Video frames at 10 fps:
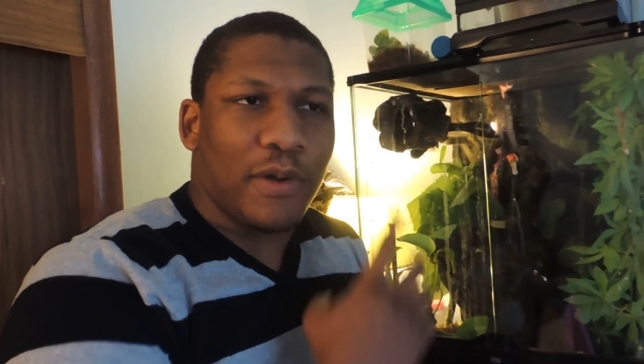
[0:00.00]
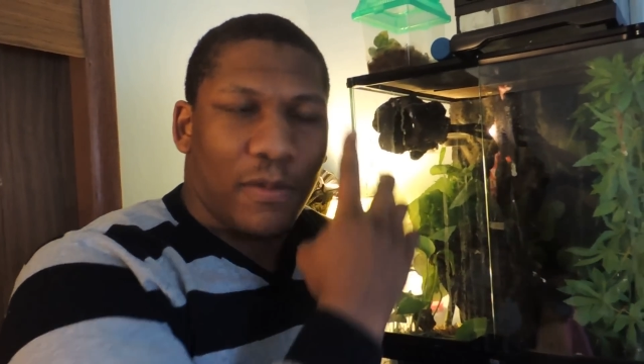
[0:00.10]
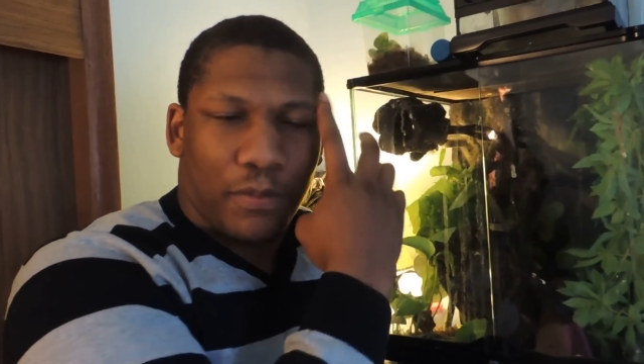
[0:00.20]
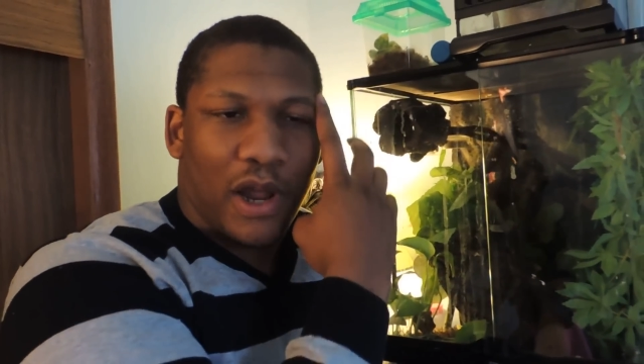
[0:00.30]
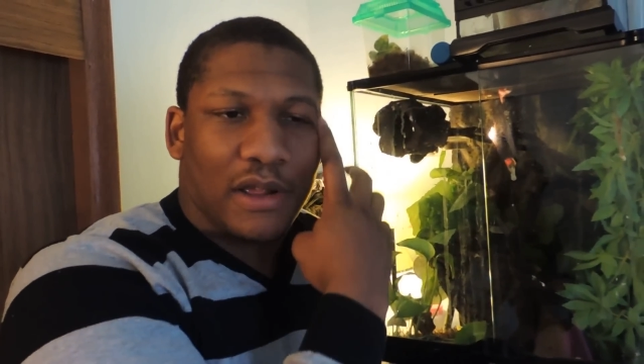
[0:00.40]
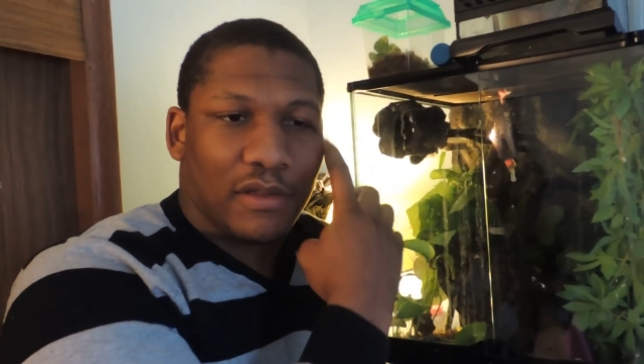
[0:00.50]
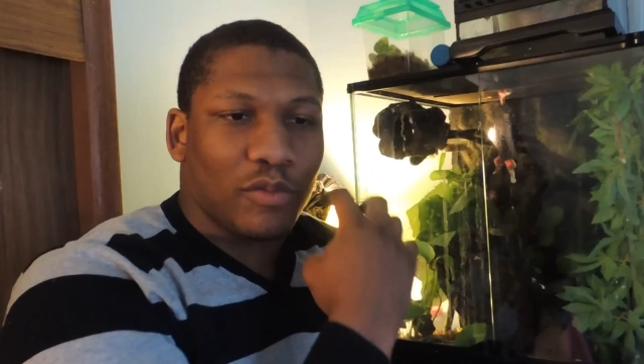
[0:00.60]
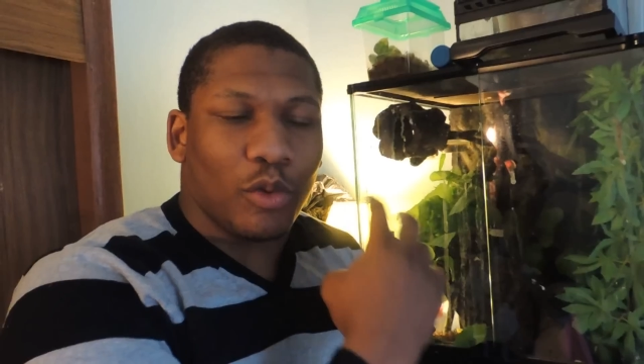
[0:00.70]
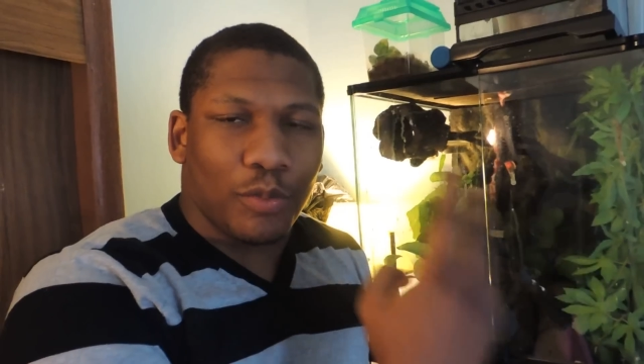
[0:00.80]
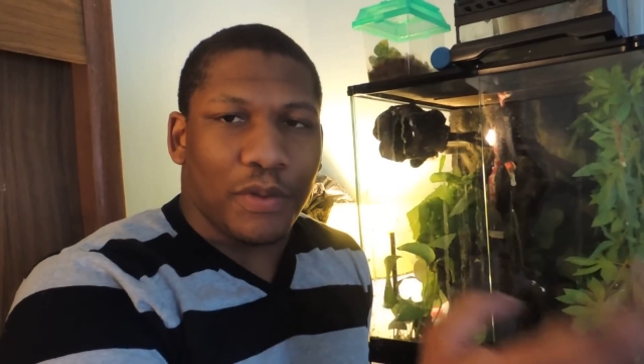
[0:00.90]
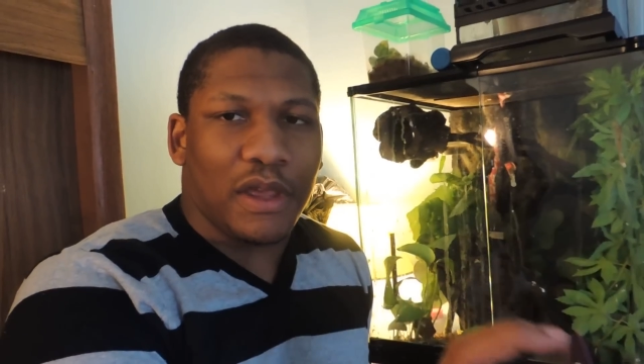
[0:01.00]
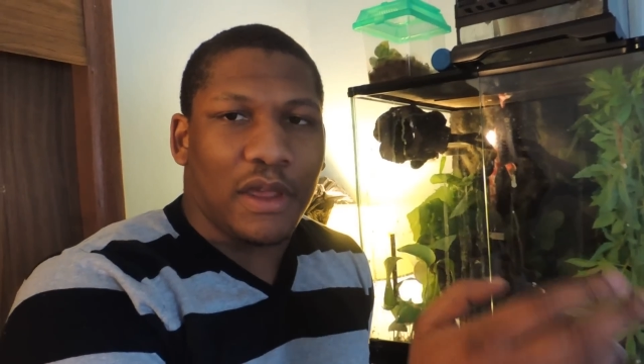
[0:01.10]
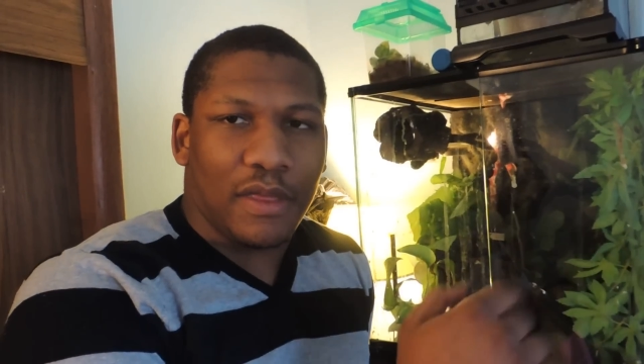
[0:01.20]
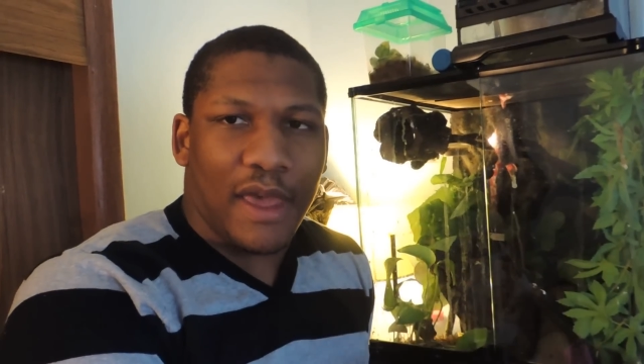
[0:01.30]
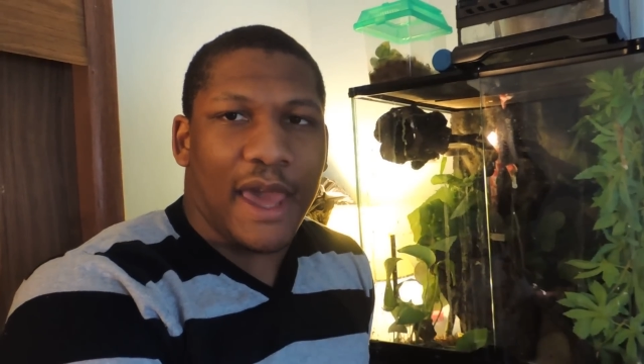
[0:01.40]
place prizes will
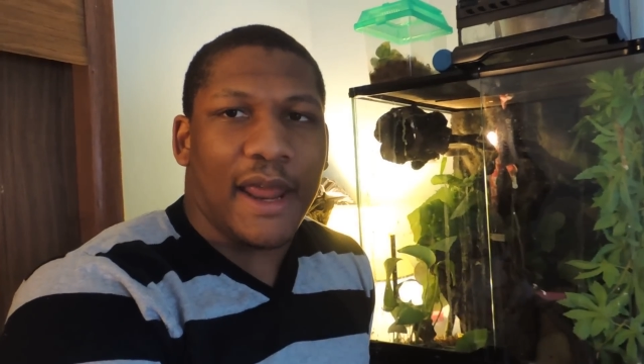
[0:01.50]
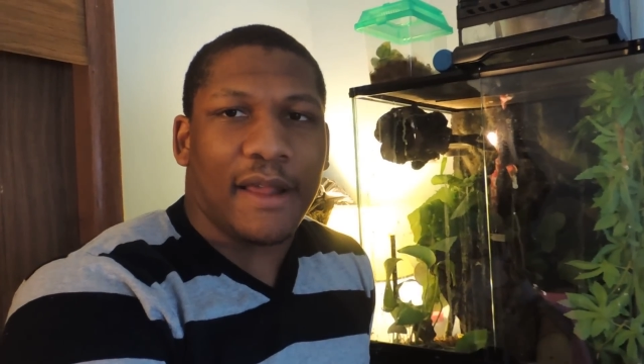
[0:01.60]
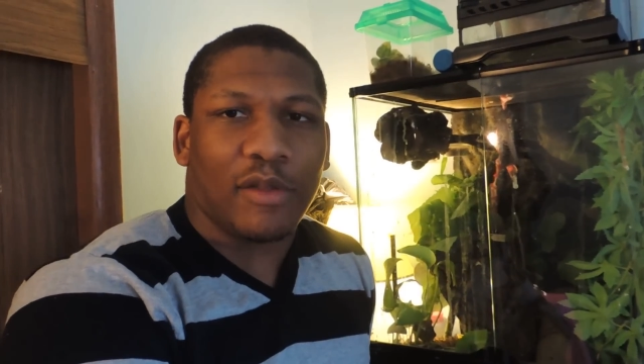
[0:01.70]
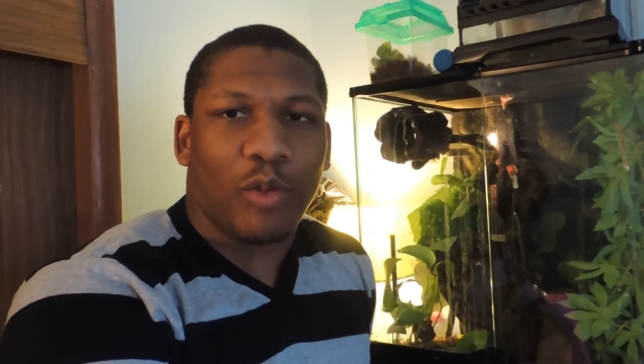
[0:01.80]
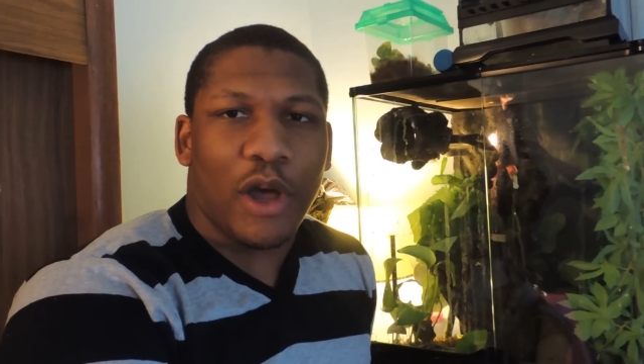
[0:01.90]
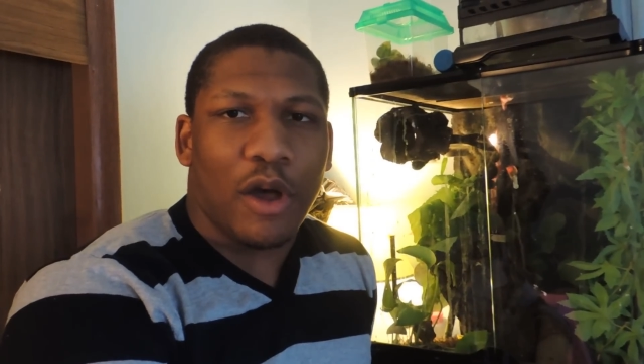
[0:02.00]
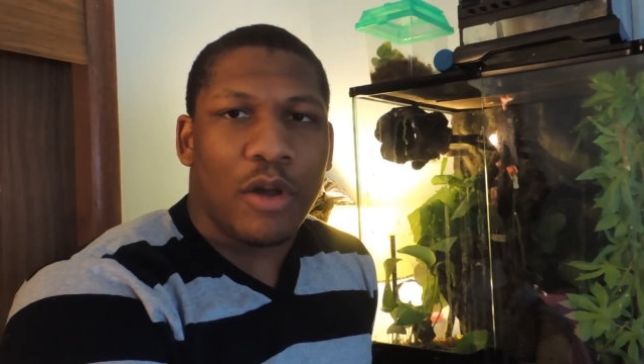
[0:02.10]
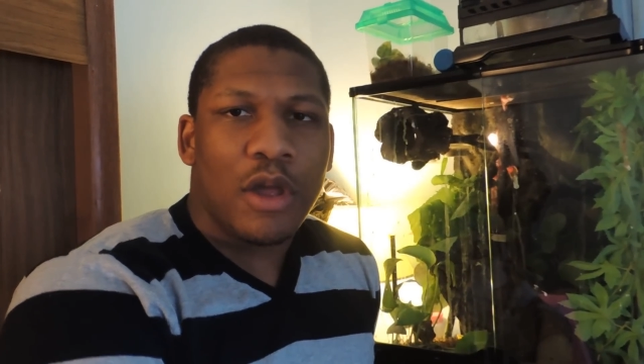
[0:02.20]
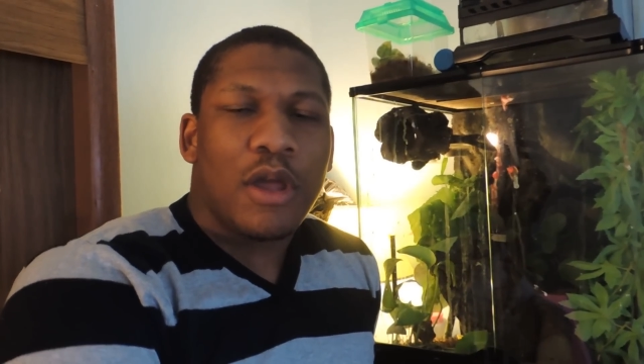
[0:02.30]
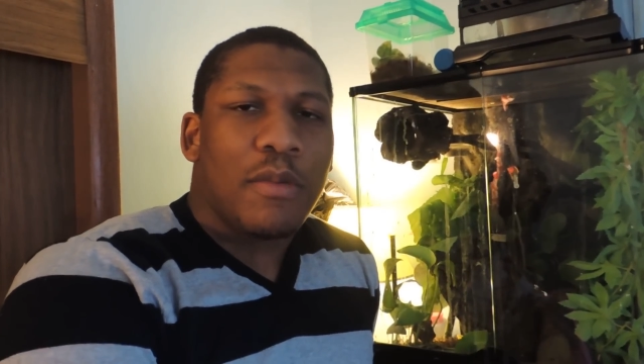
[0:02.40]
be that as well.